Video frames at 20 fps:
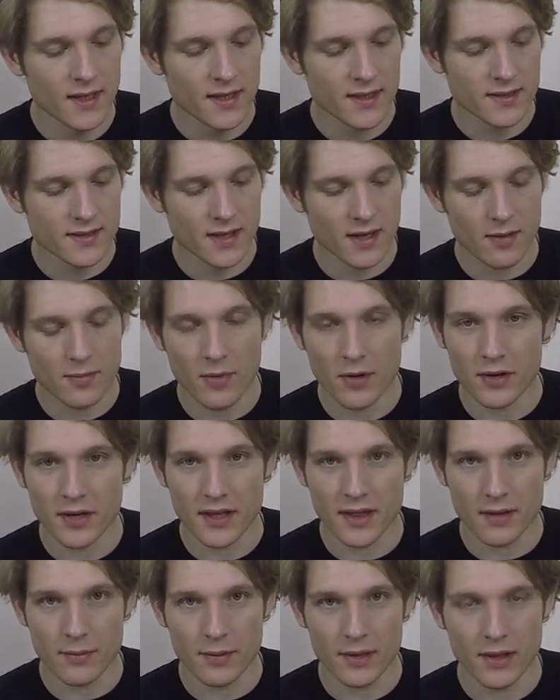ceremony
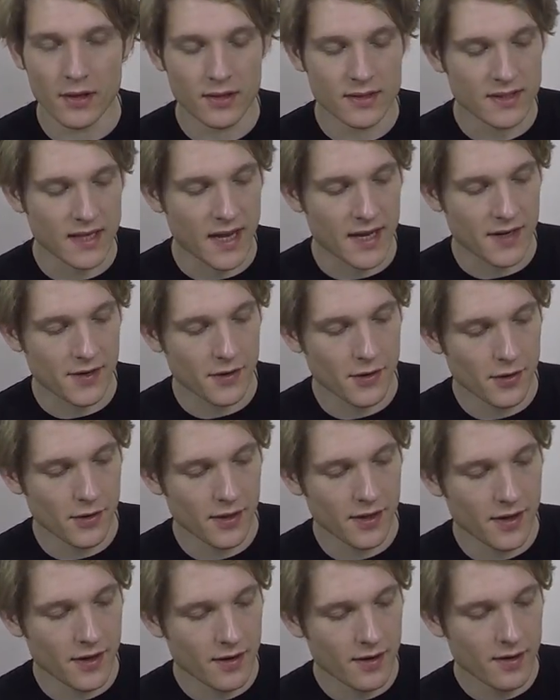that we looked at
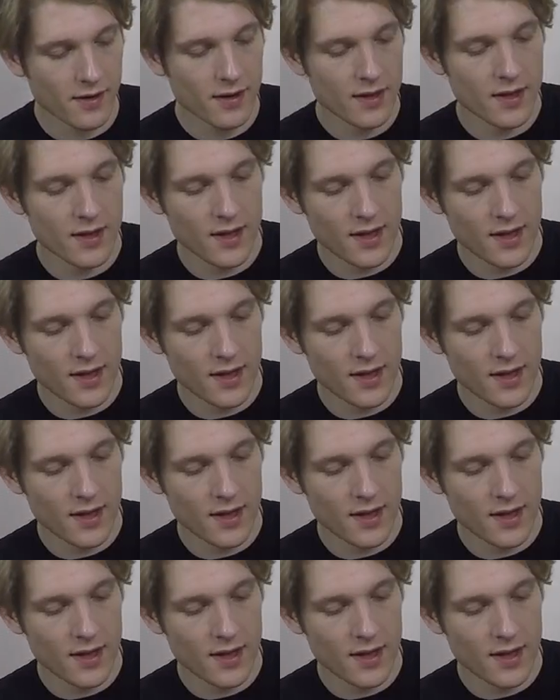earlier,